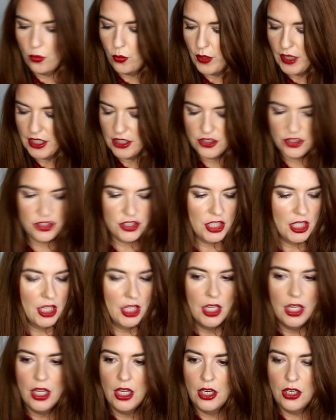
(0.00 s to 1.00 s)
which
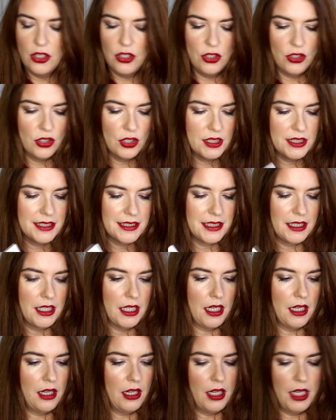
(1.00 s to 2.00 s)
looks
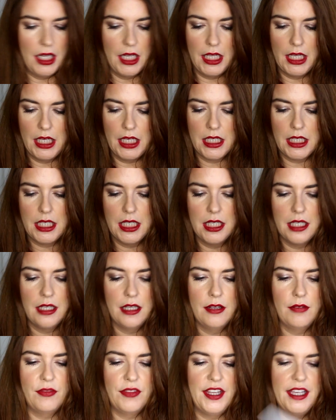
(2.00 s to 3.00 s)
like
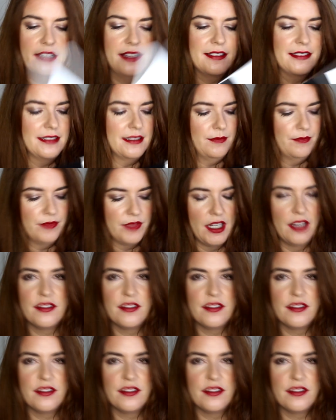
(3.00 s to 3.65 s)
this.